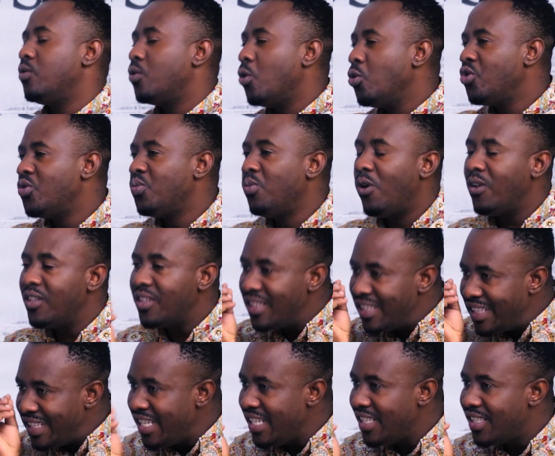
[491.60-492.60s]
Those small
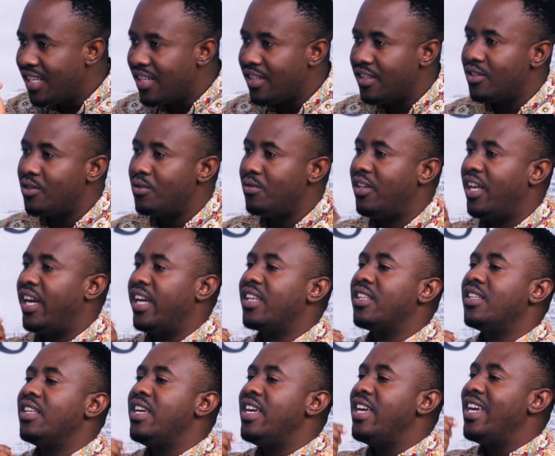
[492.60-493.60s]
details you
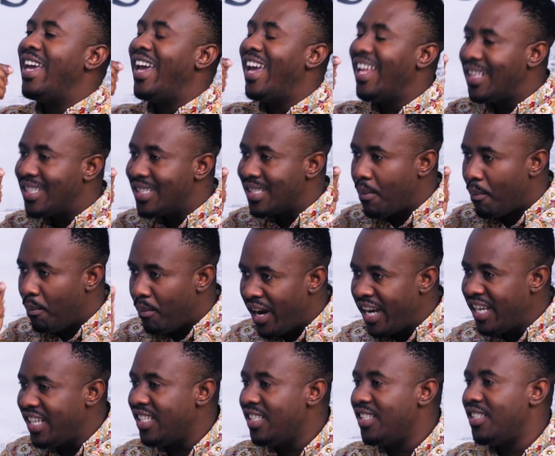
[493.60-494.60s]
like, it's
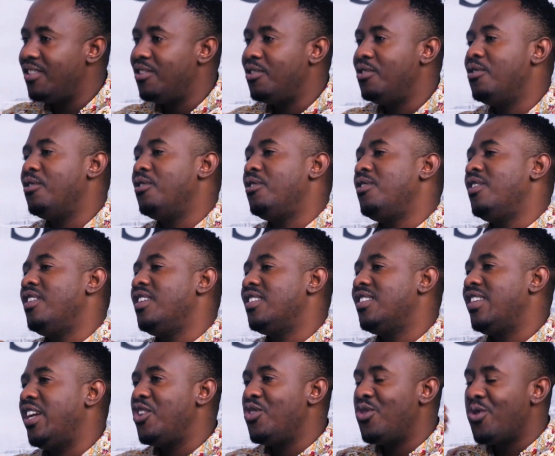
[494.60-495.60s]
money, you know, you
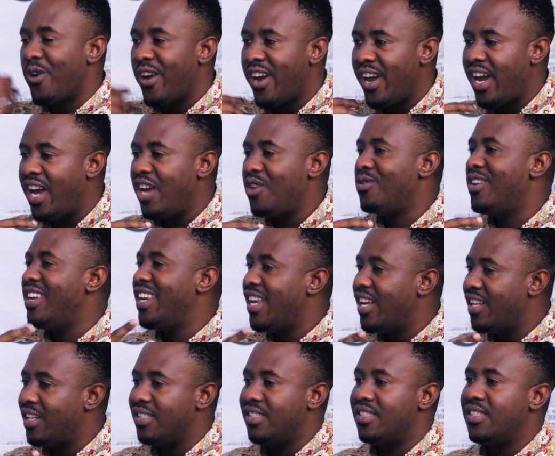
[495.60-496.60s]
understand, your hair, your
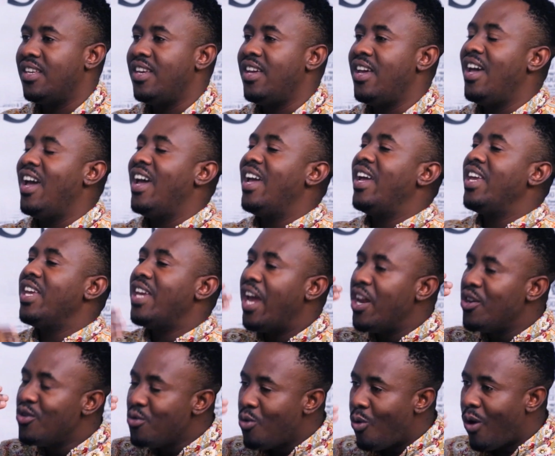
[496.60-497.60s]
nails,
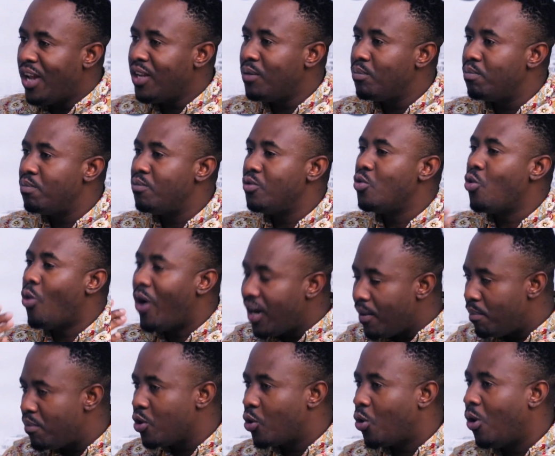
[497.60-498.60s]
and you want to
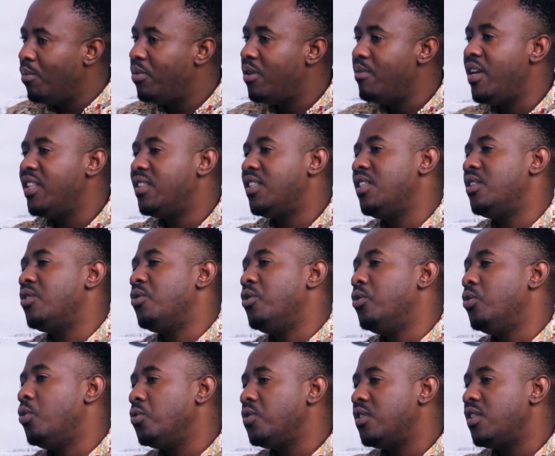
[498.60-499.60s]
be complimented
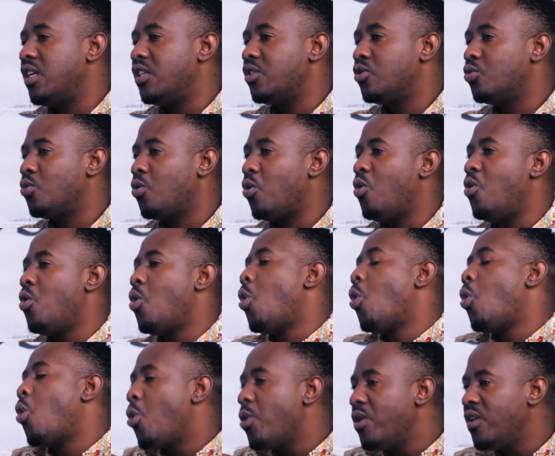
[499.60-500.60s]
on those things. So
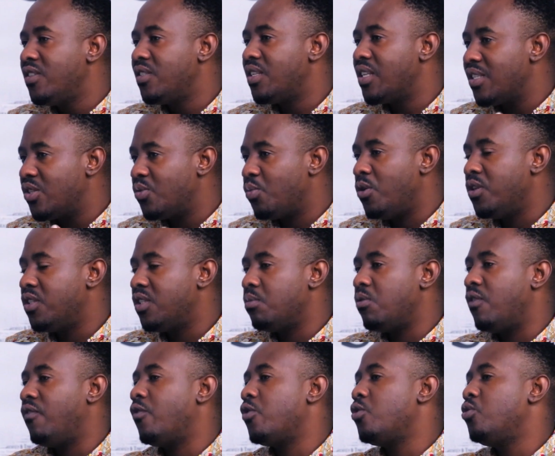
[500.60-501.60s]
who is
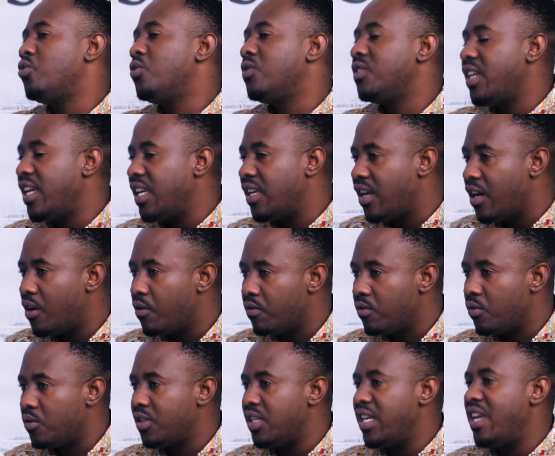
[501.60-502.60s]
responsible for you to take care of
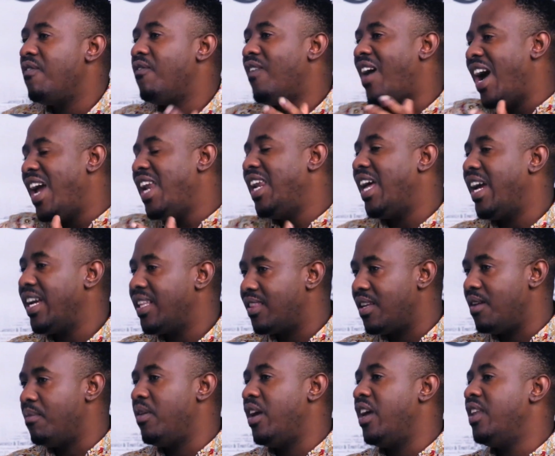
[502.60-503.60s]
those? If I like
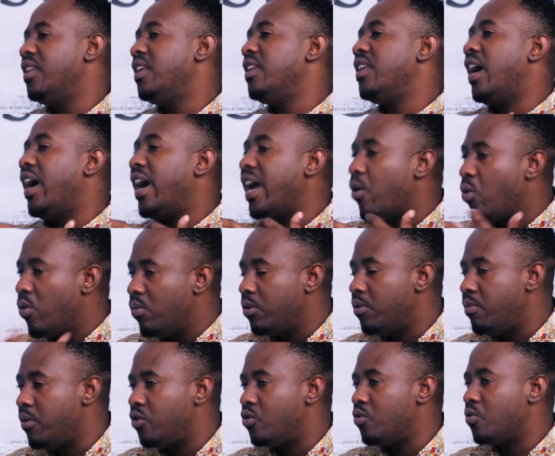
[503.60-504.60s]
them and then I
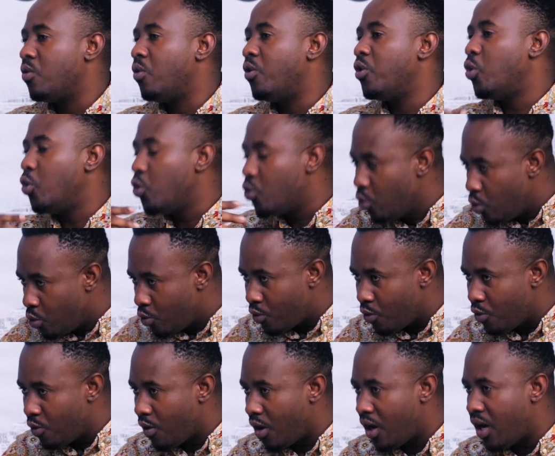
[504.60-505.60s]
compliment you on
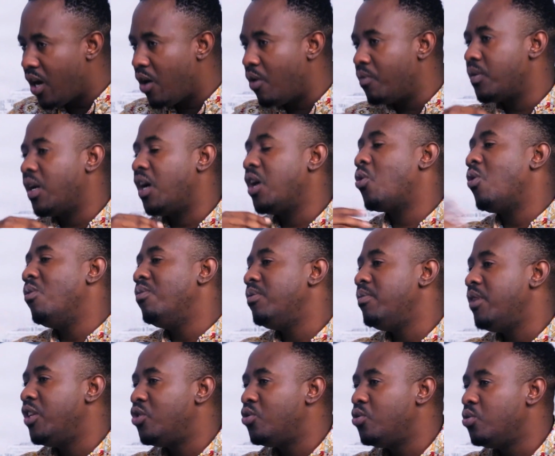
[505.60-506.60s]
you, I
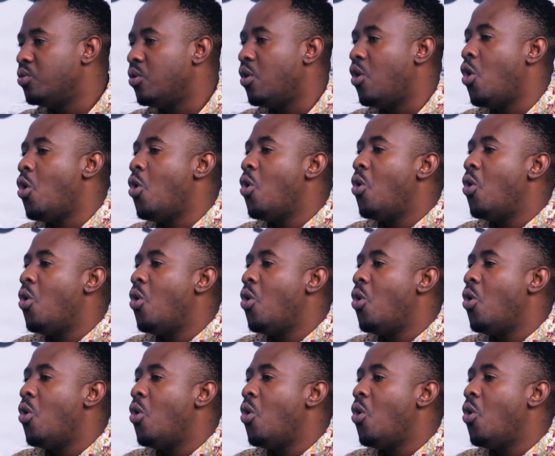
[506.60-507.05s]
compliment you